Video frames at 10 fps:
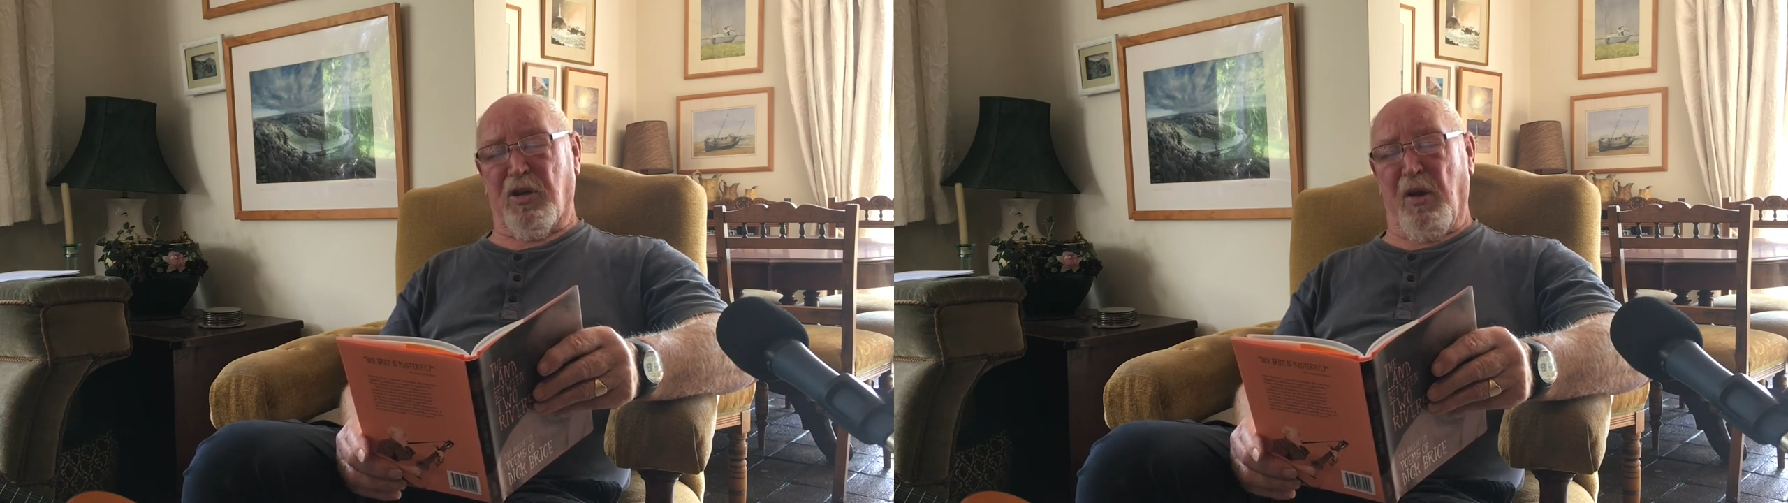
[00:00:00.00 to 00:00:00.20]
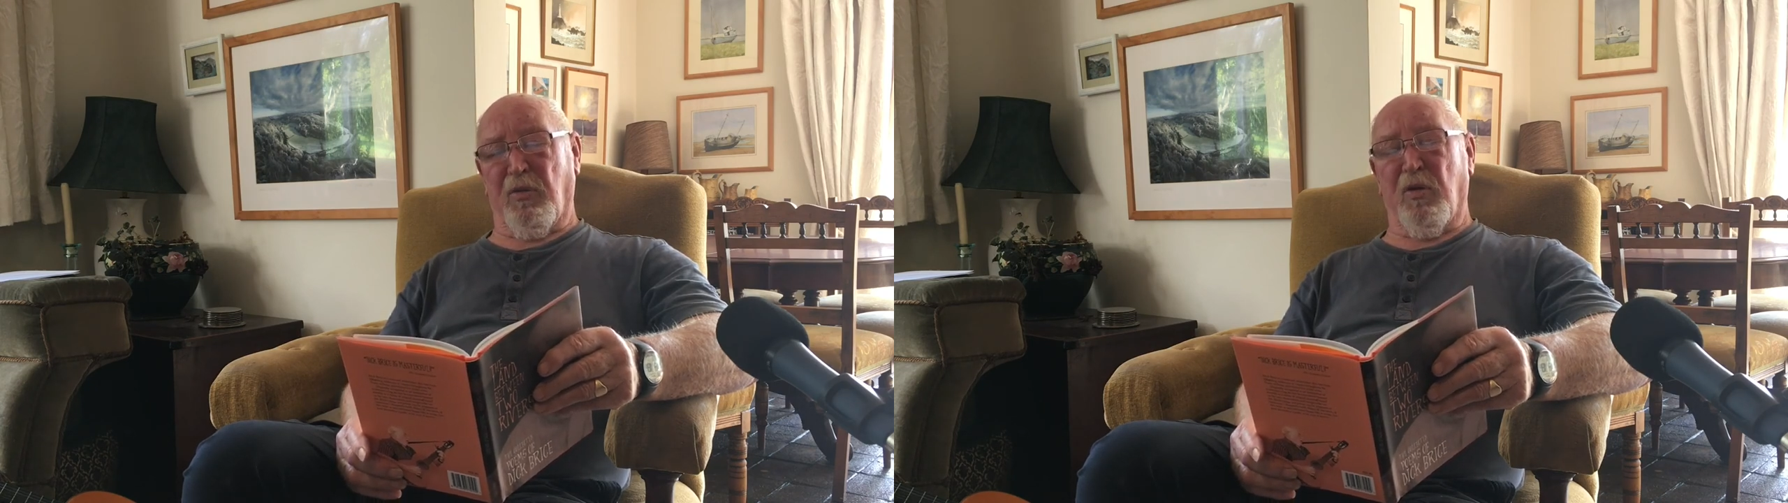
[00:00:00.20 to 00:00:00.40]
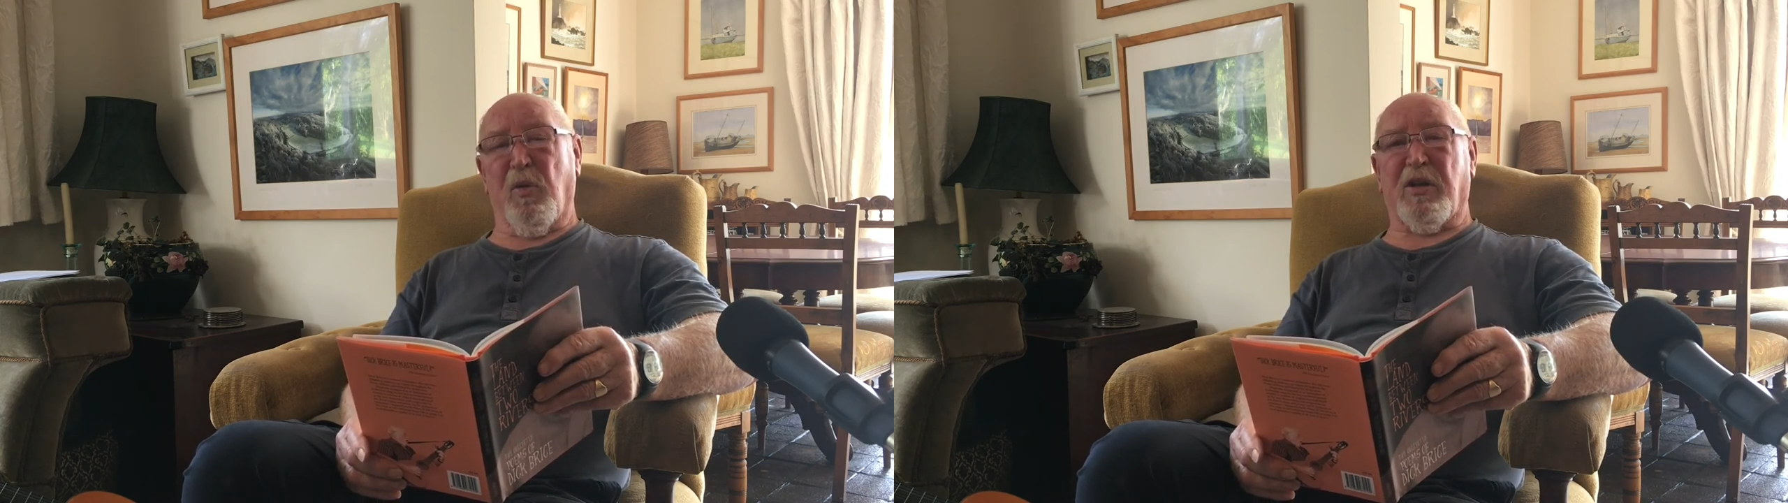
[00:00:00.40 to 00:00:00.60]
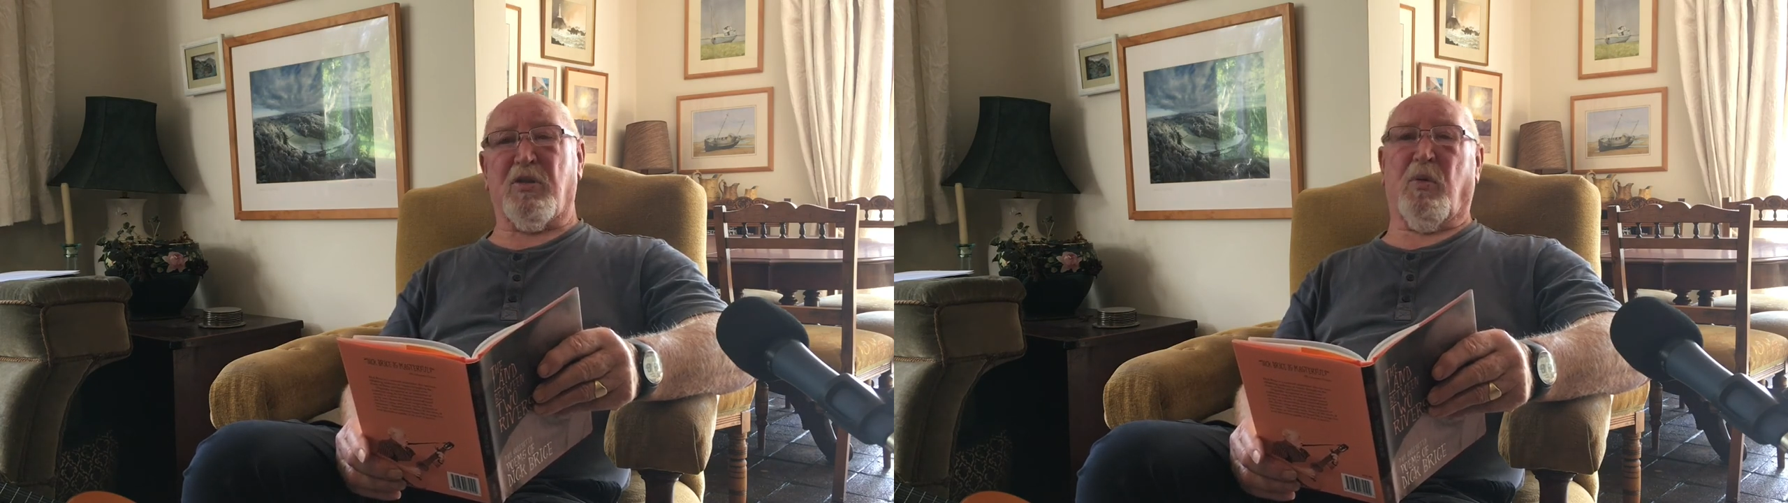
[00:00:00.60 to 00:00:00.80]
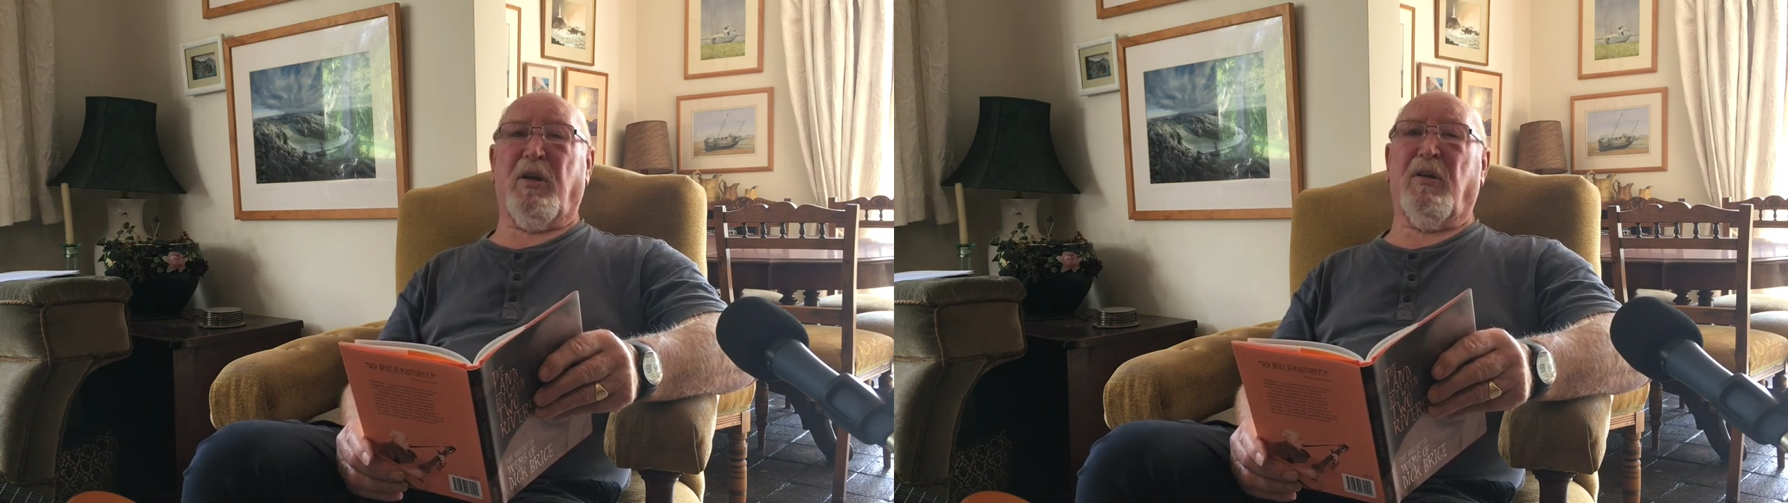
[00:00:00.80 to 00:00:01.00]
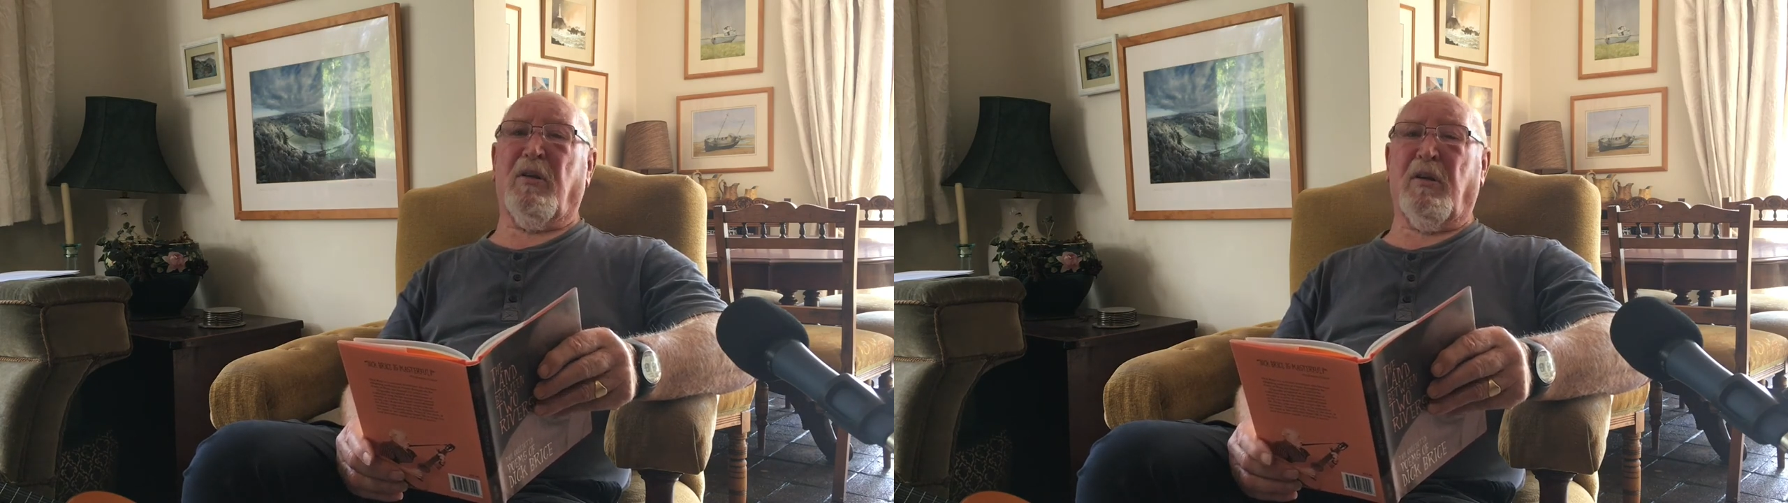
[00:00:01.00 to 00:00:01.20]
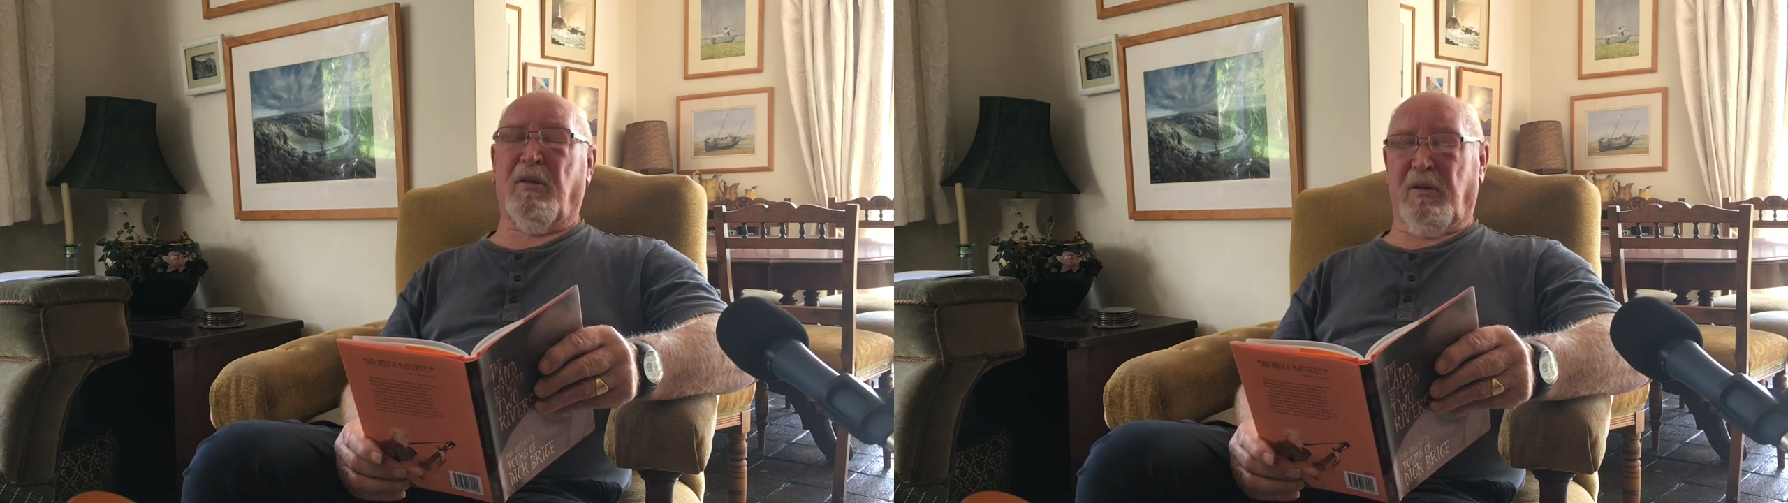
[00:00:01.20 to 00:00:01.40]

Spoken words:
down the west wind